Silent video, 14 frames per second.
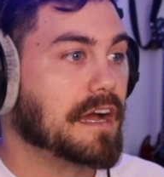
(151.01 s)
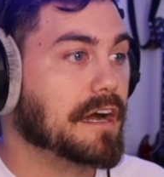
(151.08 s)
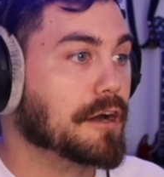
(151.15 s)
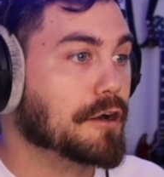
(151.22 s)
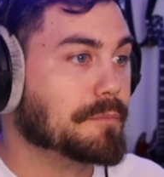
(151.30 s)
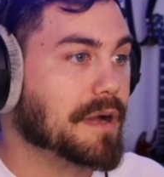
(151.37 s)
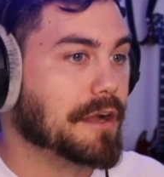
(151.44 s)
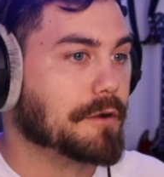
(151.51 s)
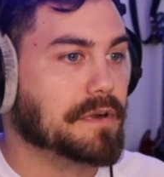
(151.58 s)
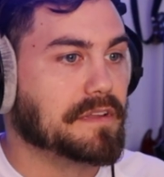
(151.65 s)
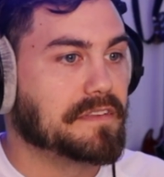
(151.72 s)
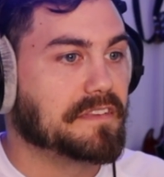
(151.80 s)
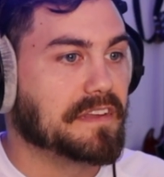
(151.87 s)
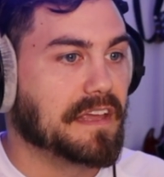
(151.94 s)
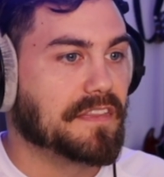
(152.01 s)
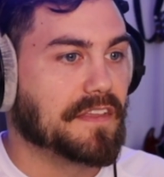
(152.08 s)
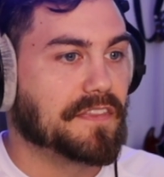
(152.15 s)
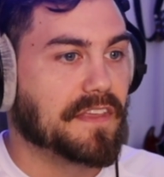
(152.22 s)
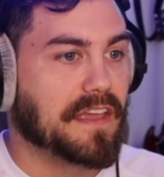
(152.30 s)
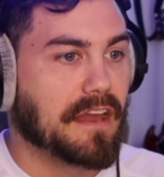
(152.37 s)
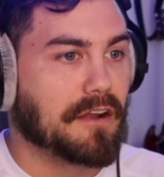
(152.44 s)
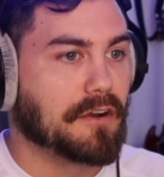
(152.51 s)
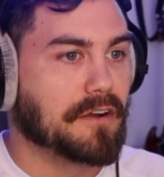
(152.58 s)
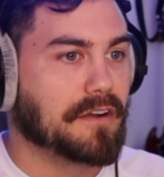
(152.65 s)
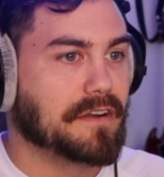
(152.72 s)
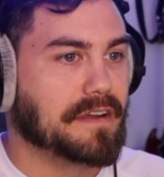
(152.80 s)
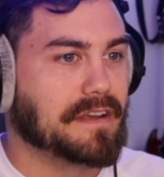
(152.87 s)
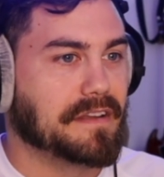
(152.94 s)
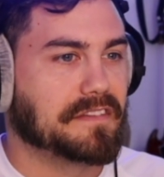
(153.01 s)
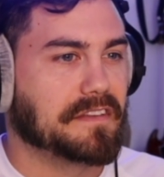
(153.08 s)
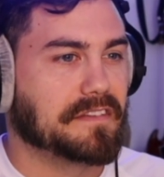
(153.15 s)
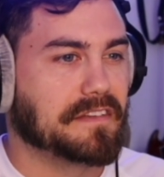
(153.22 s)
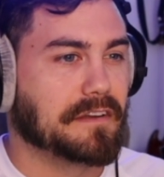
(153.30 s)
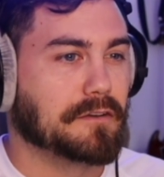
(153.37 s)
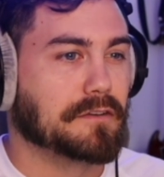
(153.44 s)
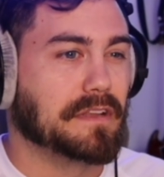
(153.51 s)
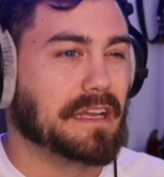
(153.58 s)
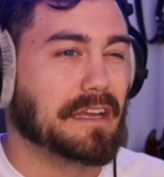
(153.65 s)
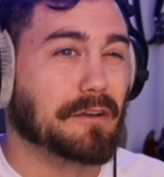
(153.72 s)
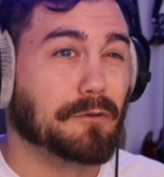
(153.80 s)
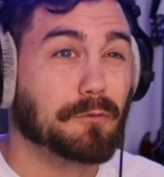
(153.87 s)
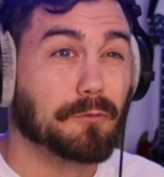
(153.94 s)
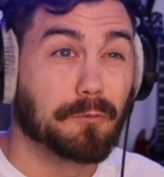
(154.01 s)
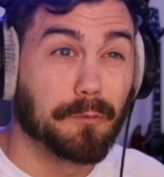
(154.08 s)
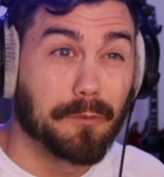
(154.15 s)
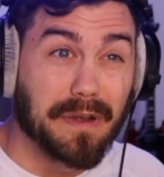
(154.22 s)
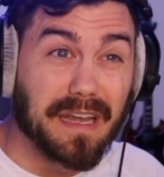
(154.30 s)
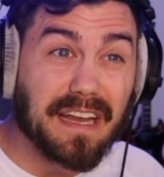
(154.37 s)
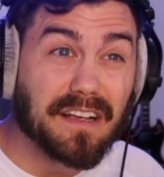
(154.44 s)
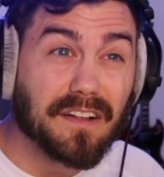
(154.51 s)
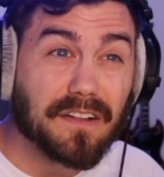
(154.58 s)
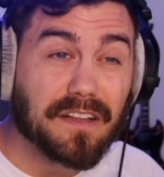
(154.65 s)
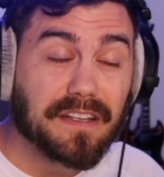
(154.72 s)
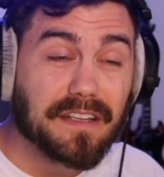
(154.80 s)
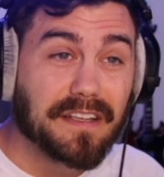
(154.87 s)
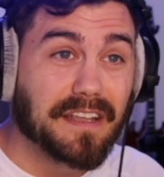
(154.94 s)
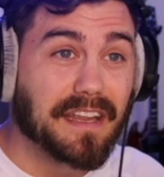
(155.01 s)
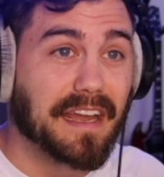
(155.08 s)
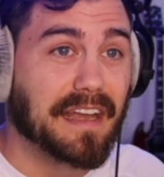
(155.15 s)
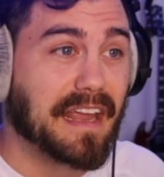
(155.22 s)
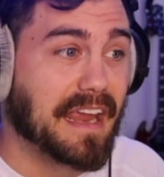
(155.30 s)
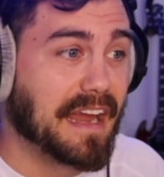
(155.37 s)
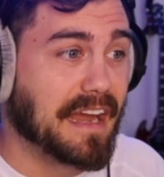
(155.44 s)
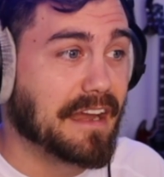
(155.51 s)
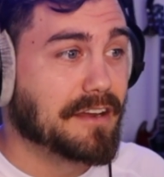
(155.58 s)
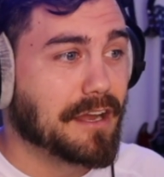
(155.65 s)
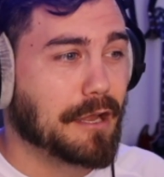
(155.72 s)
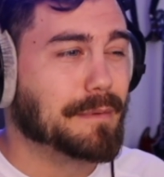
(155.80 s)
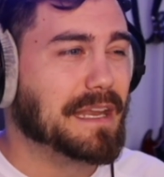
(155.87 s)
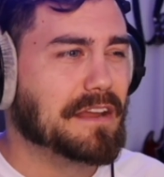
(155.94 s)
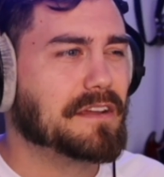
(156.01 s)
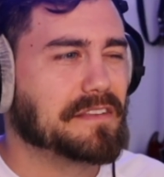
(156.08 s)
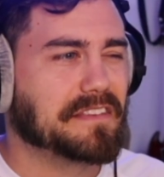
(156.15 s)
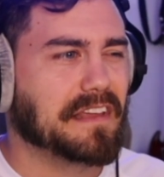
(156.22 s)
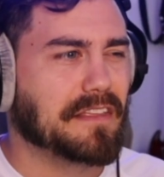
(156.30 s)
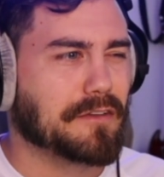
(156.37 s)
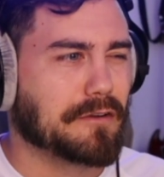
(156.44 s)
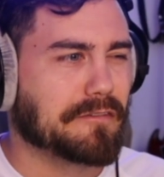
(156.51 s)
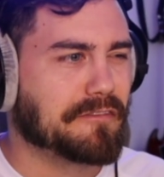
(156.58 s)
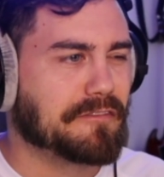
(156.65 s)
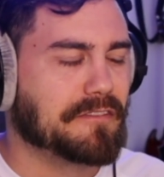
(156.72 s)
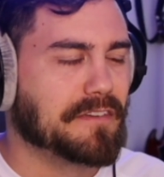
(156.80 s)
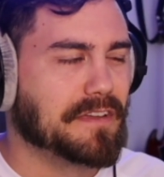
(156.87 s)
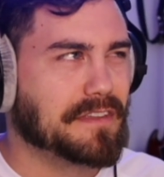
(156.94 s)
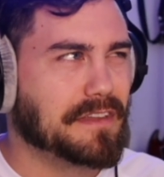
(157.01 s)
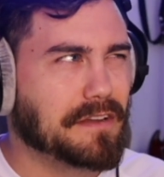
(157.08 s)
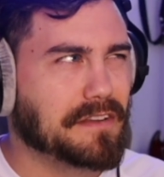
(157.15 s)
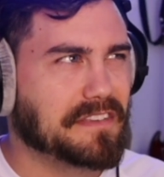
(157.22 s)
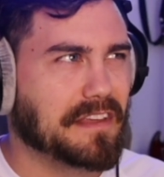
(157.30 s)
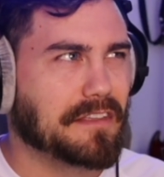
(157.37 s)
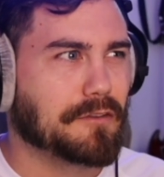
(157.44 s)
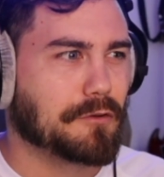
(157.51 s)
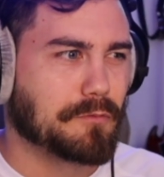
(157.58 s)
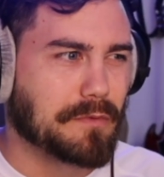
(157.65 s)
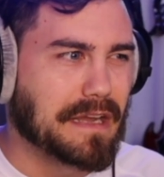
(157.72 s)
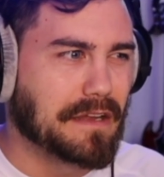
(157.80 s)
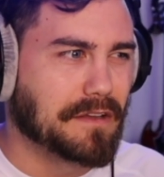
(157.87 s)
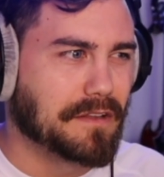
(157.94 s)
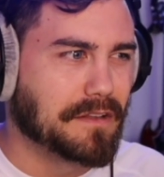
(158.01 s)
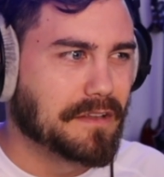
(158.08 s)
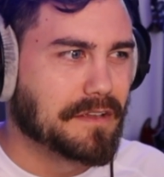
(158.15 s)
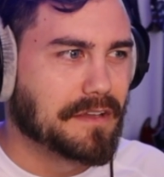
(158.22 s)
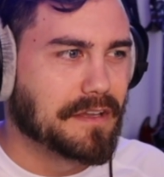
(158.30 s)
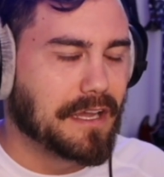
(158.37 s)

I wouldn't say that they are necessarily real in a. I mean, you could say they're real.